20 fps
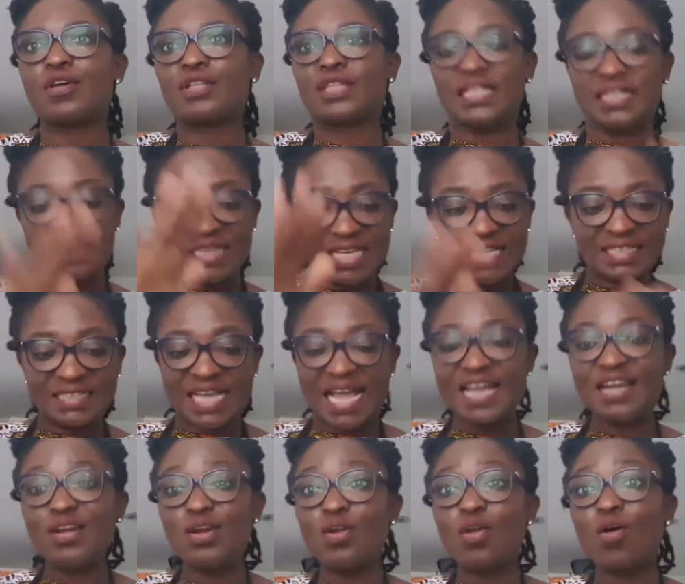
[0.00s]
the things
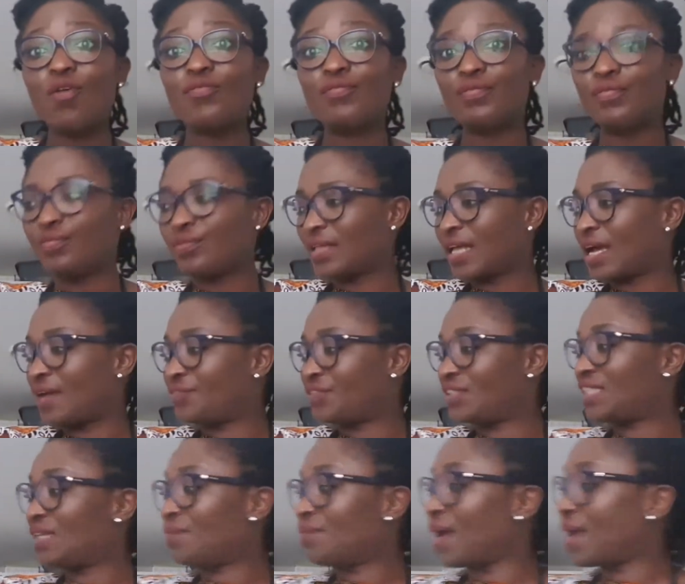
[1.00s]
I love that I've
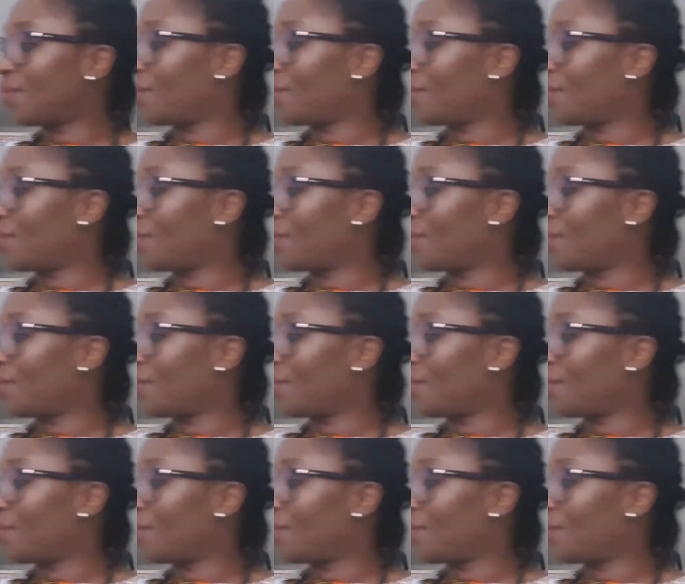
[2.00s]
seen my